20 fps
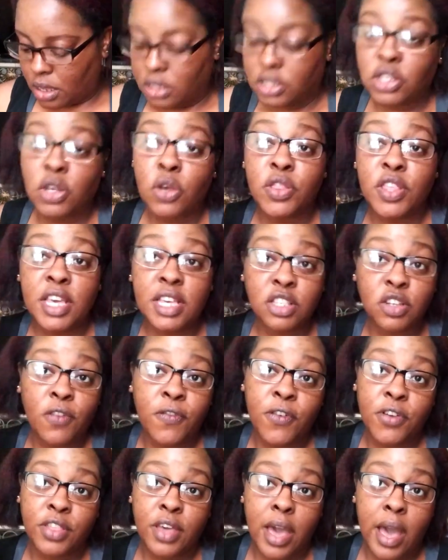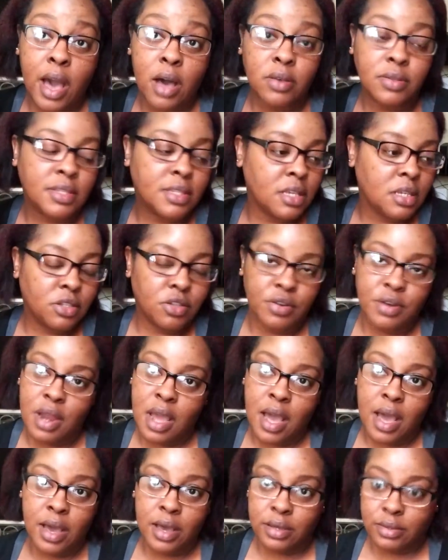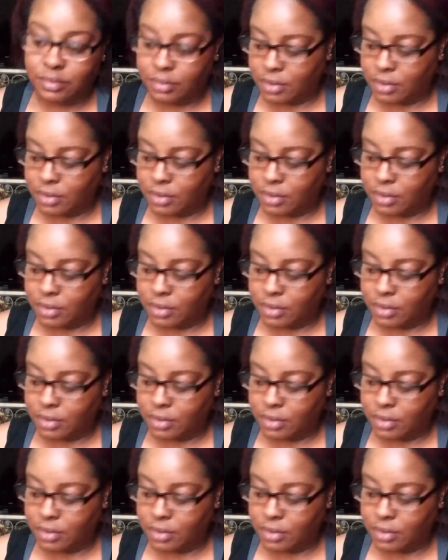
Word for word: So these are for the house. These are not